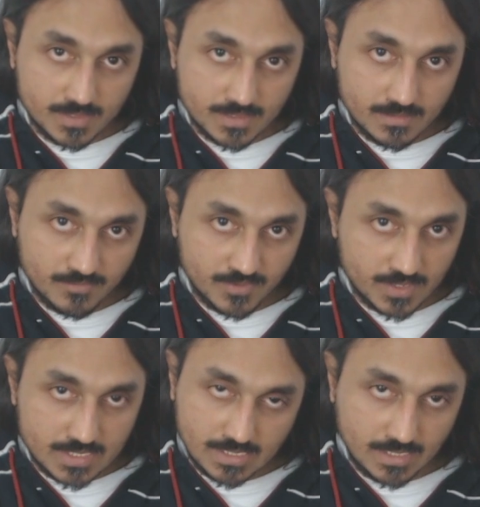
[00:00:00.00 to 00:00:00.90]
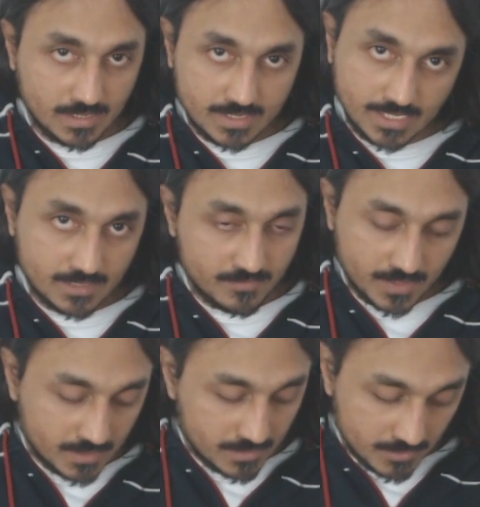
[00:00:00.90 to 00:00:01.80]
is the first string 10th
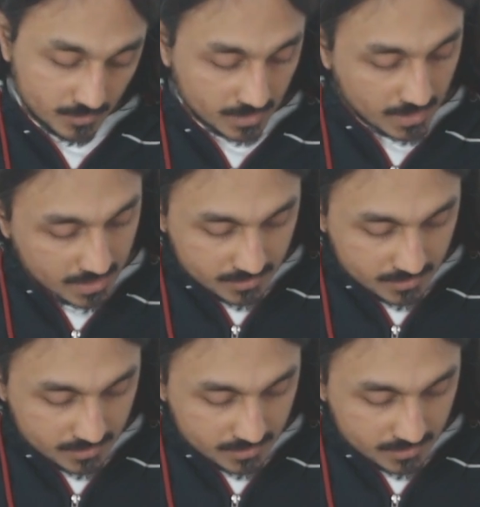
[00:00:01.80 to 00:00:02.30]
fret note.